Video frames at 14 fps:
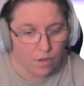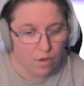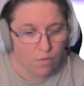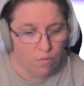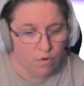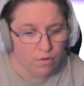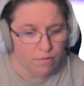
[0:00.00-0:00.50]

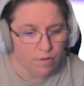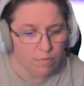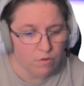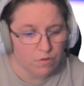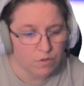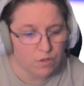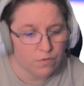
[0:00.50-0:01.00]
One of the
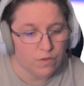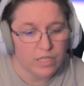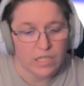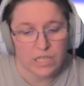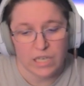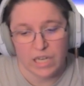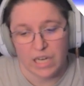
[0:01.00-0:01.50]
most
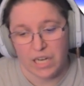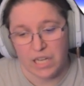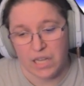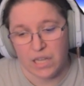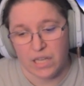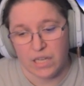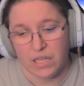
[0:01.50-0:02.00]

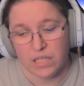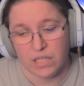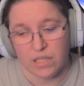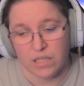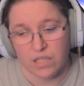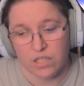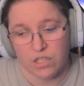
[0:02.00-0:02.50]
sophisticated things that
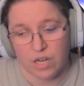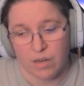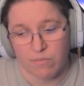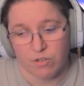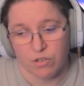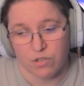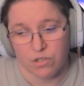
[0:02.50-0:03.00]
these
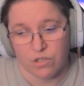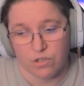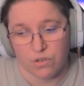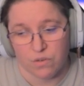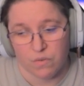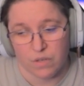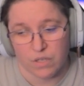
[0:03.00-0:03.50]
chapters
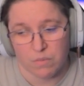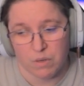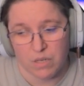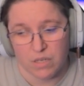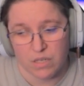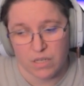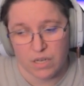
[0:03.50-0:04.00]
do is
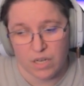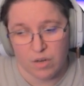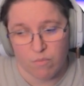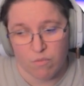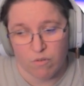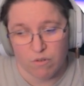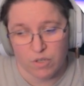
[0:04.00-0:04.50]
maintain
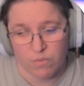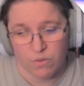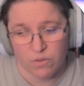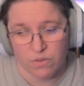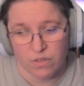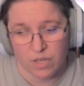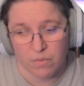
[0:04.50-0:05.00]

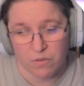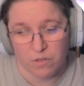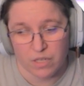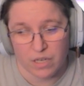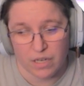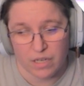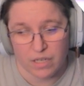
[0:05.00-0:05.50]
multiple
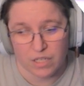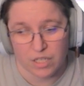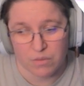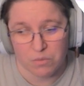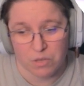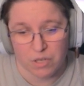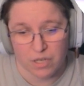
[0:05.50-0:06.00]
simultaneous
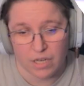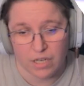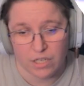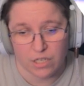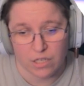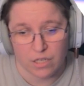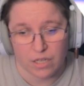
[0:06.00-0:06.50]

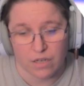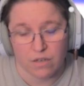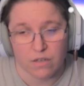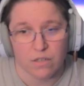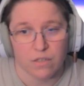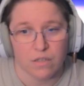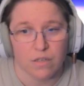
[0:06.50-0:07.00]
communication
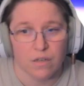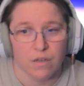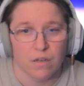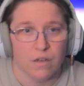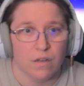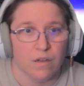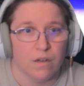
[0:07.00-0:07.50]
layers.
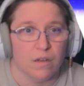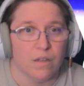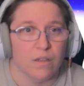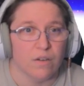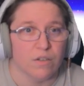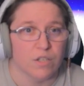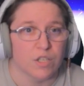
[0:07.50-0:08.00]

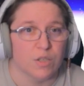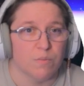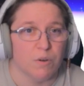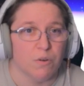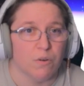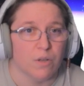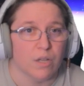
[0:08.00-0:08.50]
There's a
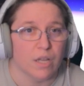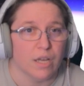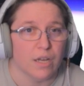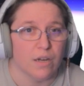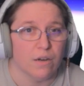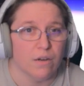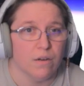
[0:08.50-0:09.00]
spoken
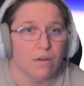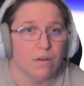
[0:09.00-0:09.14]
layer,